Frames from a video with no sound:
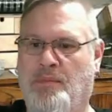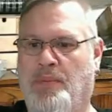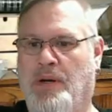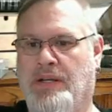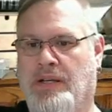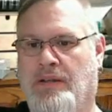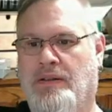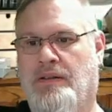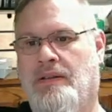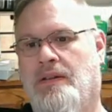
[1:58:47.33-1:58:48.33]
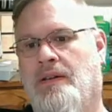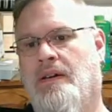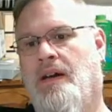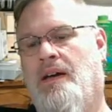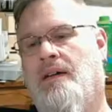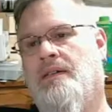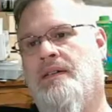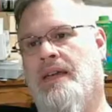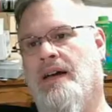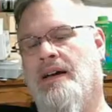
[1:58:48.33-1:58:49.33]
But
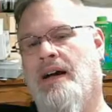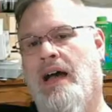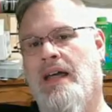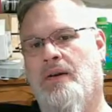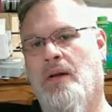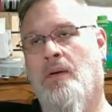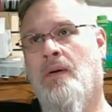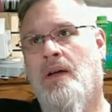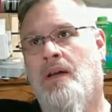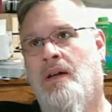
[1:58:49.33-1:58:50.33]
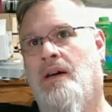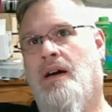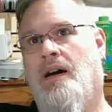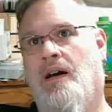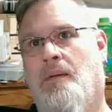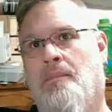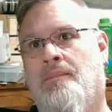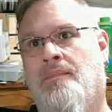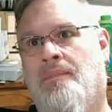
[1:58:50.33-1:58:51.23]
yeah, I don't know.